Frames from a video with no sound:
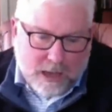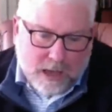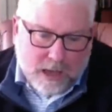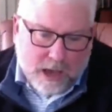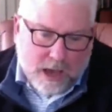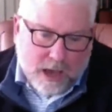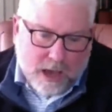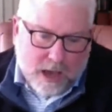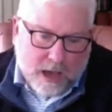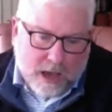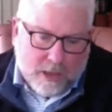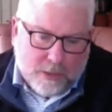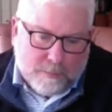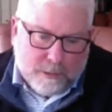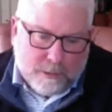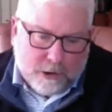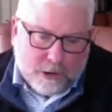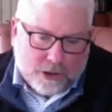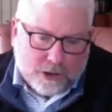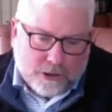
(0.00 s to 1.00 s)
The
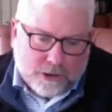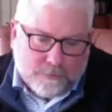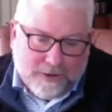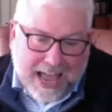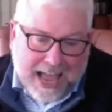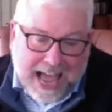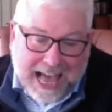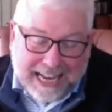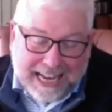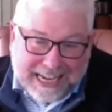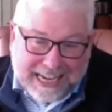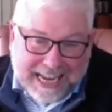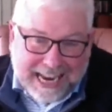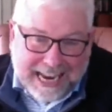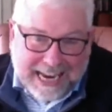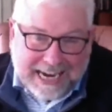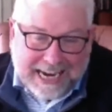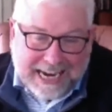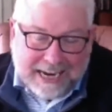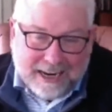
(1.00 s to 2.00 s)
purchase of
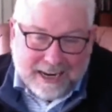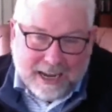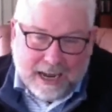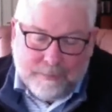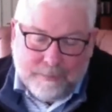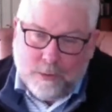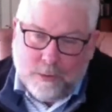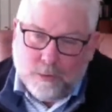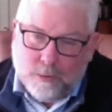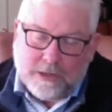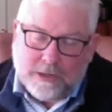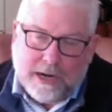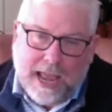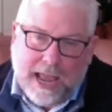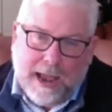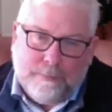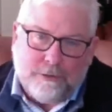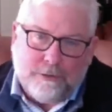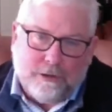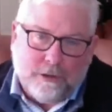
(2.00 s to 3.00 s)
Allegheny, I mean, was an
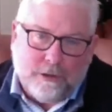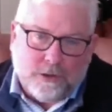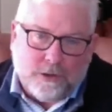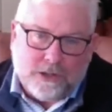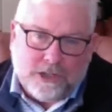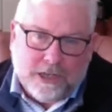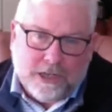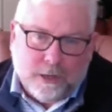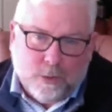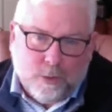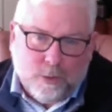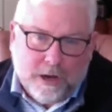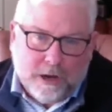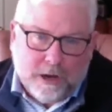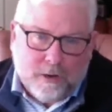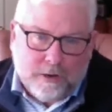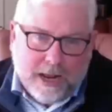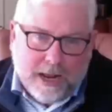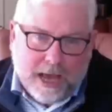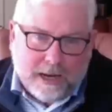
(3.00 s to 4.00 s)
absolute steal. We
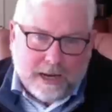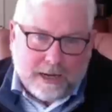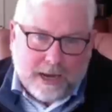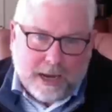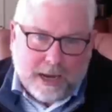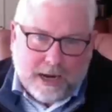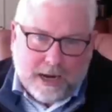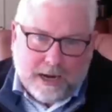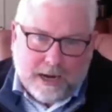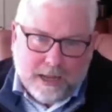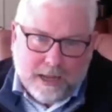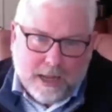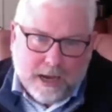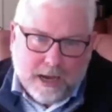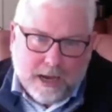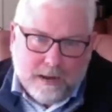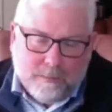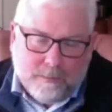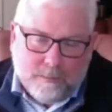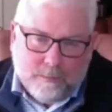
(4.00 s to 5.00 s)
owned Allegheny.
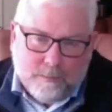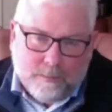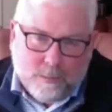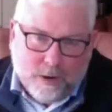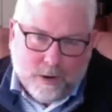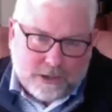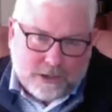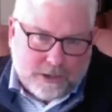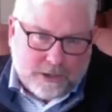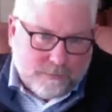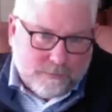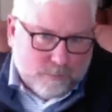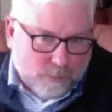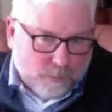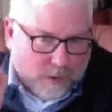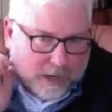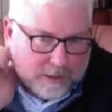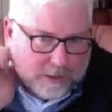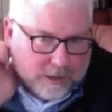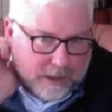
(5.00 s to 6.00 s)

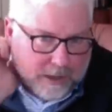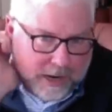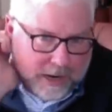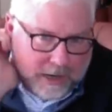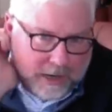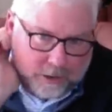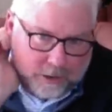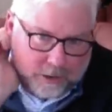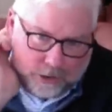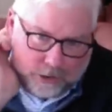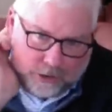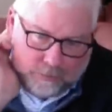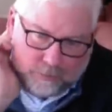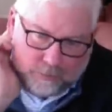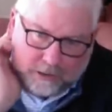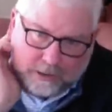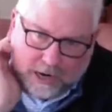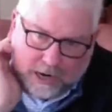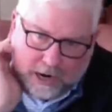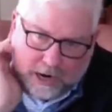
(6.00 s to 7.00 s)
Weston Hicks, who
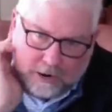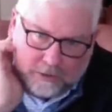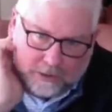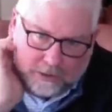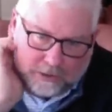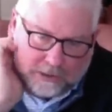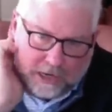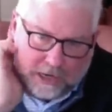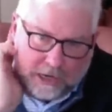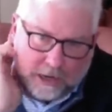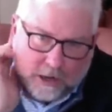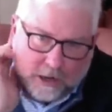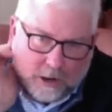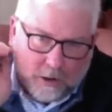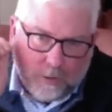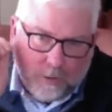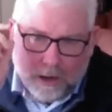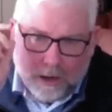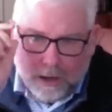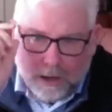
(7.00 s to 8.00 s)
retired as
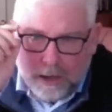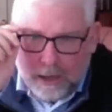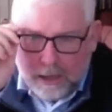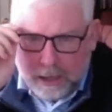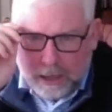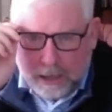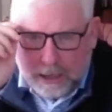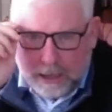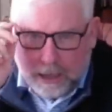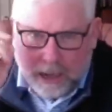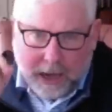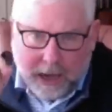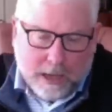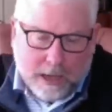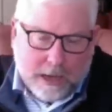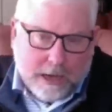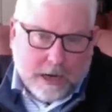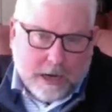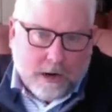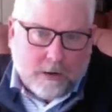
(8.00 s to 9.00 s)
CEO
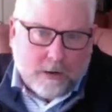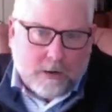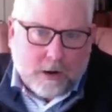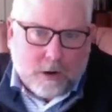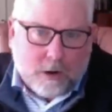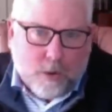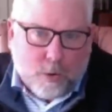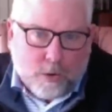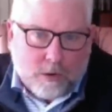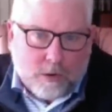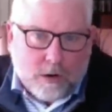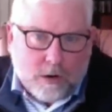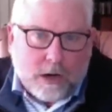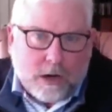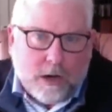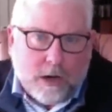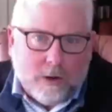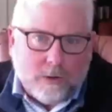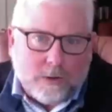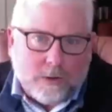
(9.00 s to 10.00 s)
a year and a quarter
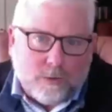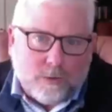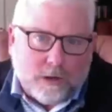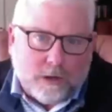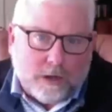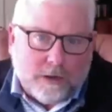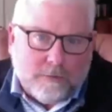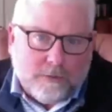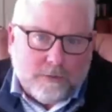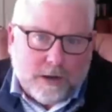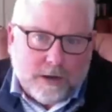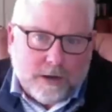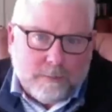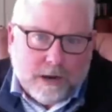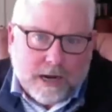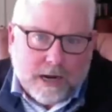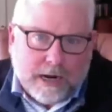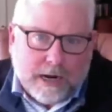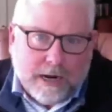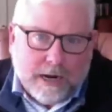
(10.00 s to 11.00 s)
ago, is a really good friend of
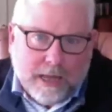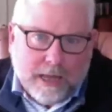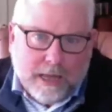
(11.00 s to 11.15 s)
mine.